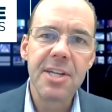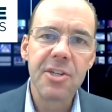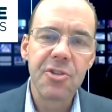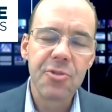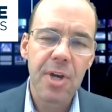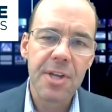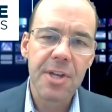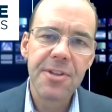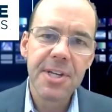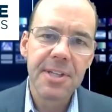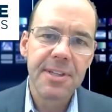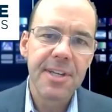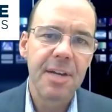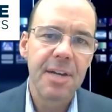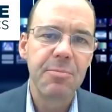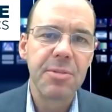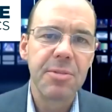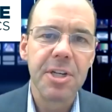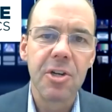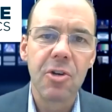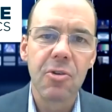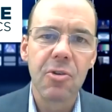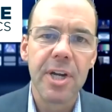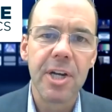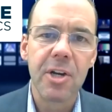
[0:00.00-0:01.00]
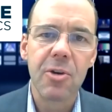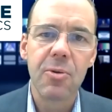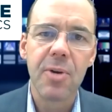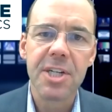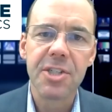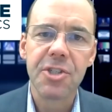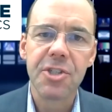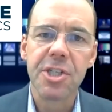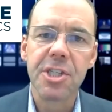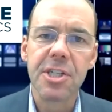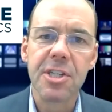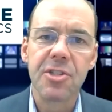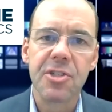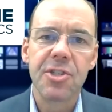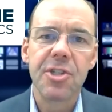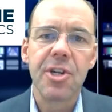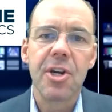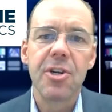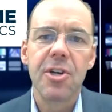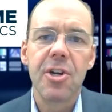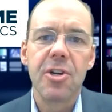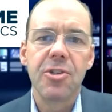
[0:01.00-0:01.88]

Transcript: So I think that'd be a great question to start our